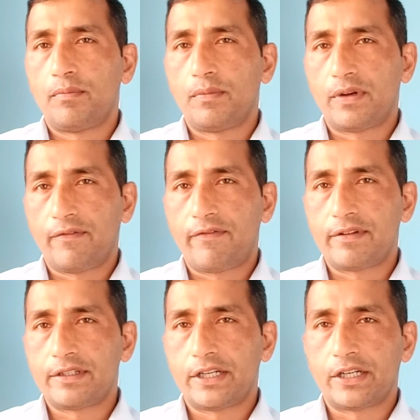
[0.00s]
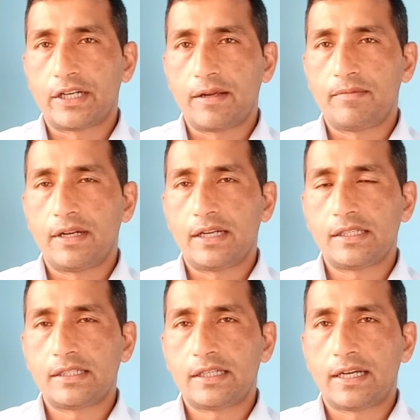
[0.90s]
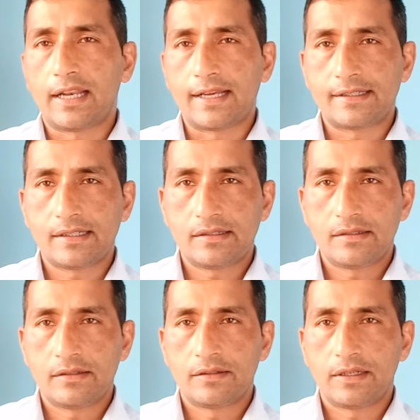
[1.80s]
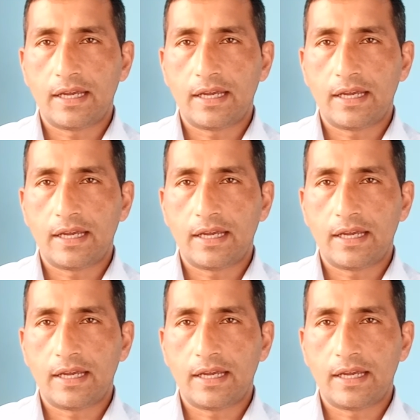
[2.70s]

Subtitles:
reference data type, that is classes,